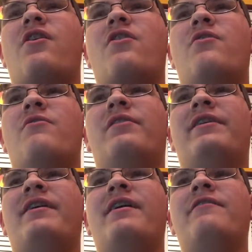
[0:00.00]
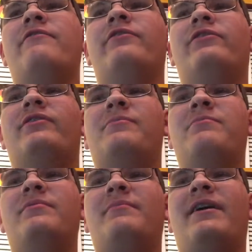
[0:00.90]
okay for
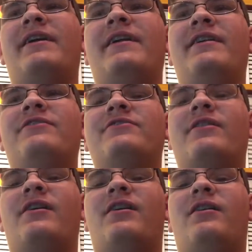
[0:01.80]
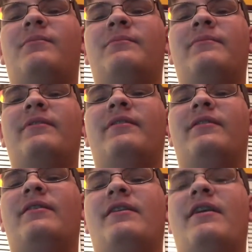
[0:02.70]
someone my age.
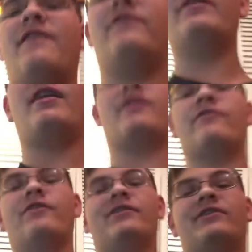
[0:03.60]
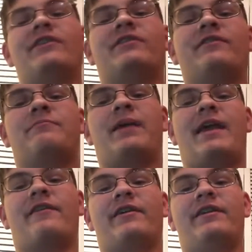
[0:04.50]
If you're not a really sensitive
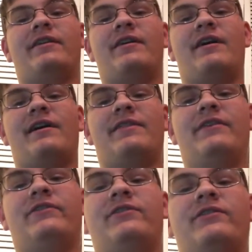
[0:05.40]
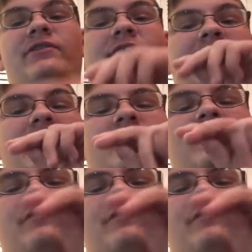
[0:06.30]
parent, this is like